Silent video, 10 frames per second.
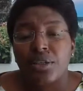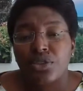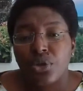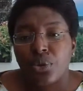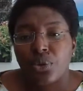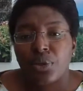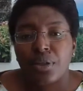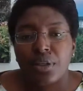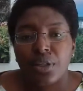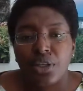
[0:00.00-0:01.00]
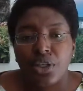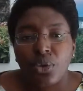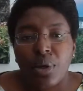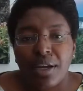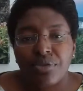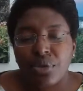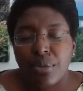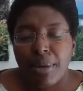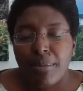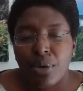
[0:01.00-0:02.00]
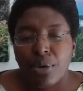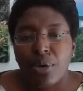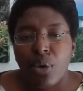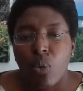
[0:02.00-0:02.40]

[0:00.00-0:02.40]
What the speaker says: So you have to remember